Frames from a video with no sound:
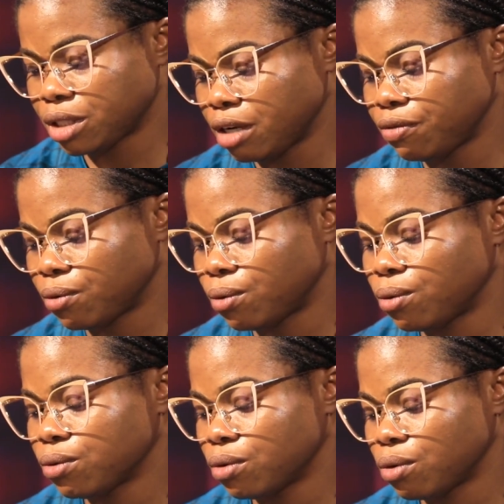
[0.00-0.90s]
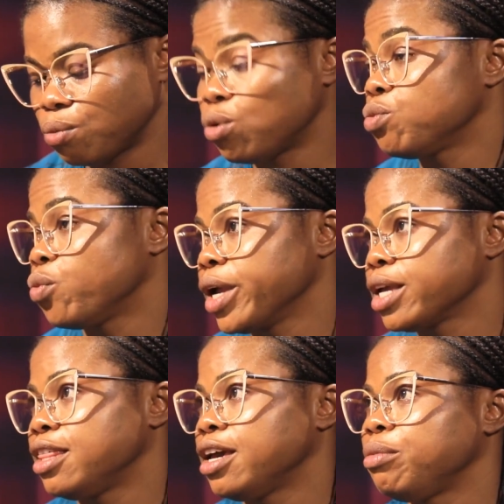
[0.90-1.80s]
We stayed for 1
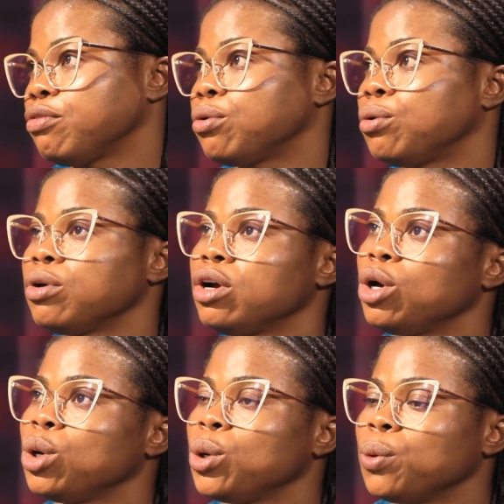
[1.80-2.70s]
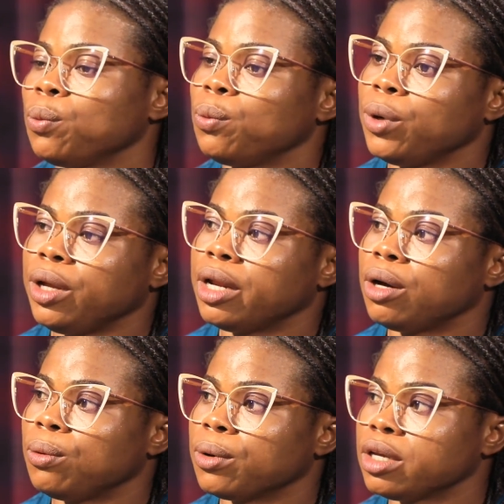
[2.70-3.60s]
week there before we
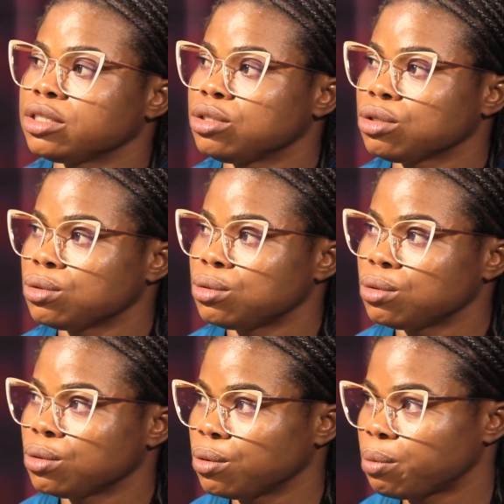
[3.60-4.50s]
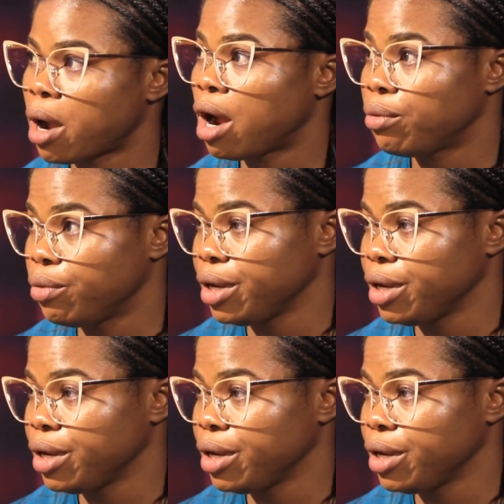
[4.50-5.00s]
now get into Paris.